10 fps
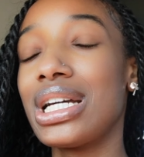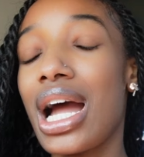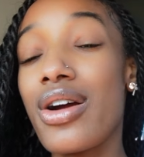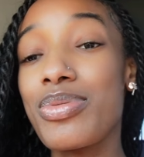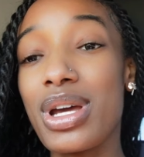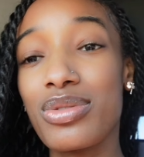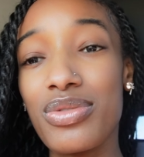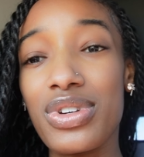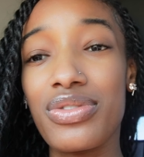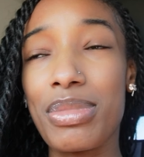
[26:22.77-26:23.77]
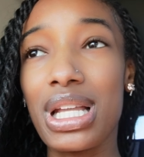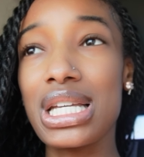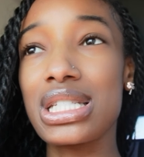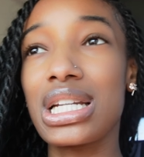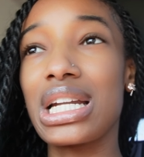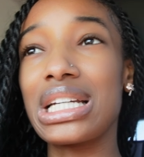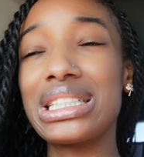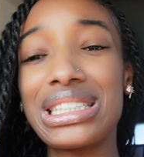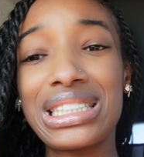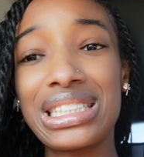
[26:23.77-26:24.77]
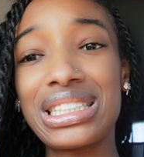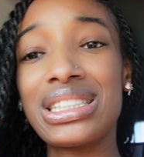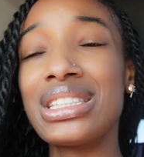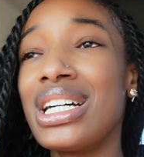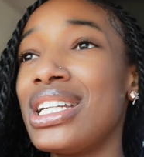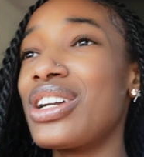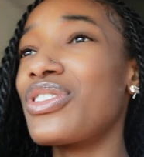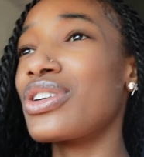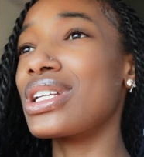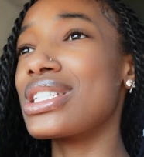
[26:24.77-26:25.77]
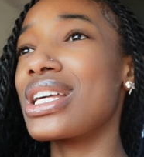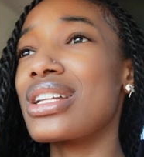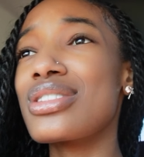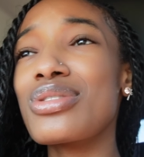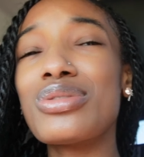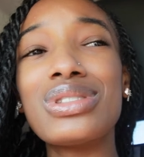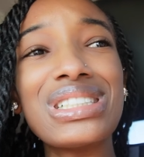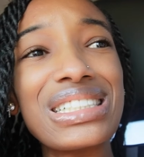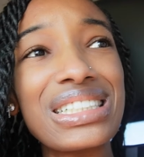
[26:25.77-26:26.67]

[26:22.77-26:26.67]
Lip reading: I already paid $350 for my laser today. And I'm gonna get this tattoo.